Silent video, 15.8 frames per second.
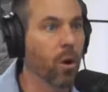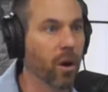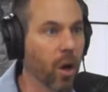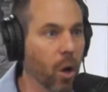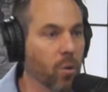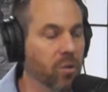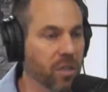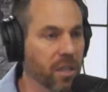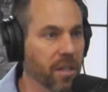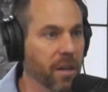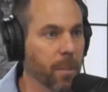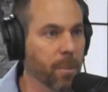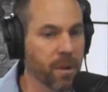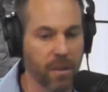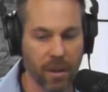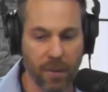a hosting
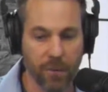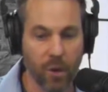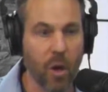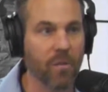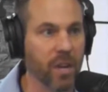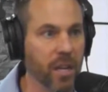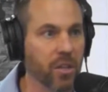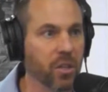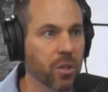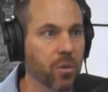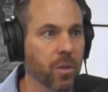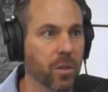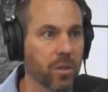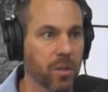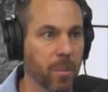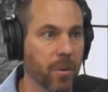company that if you have an issue
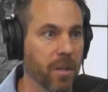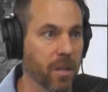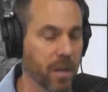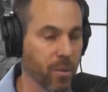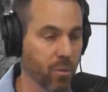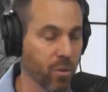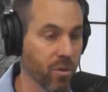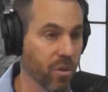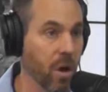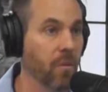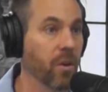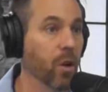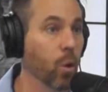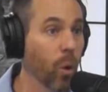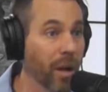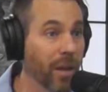that somebody can resolve
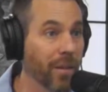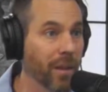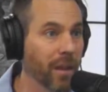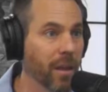it quickly.